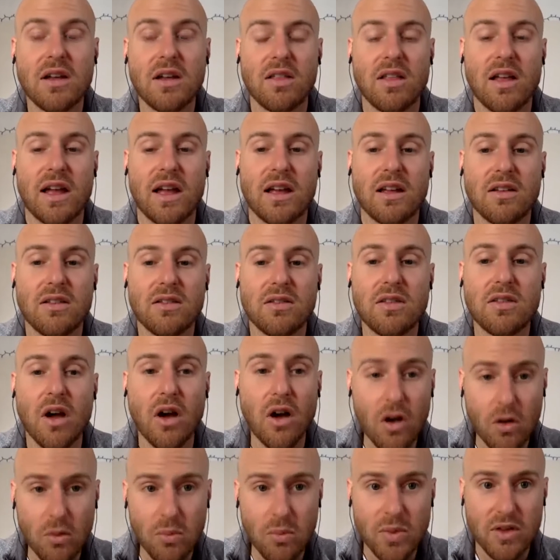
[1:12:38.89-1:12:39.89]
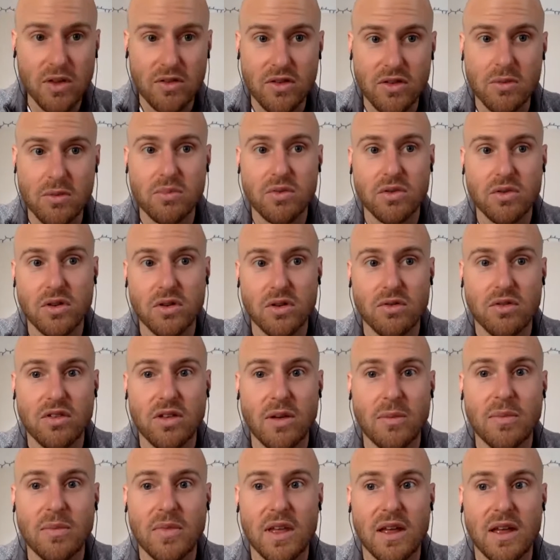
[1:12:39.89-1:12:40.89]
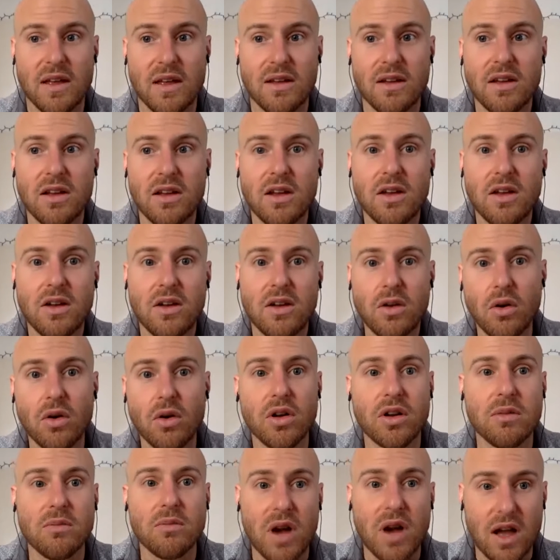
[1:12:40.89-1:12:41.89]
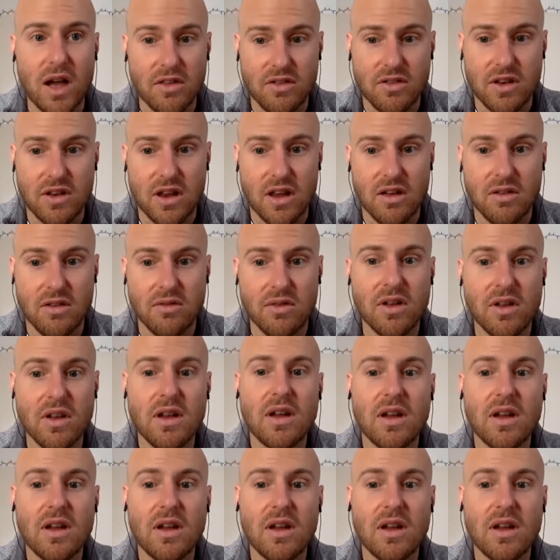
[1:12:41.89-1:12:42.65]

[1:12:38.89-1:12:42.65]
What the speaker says: Like the hope is to produce something good and positive,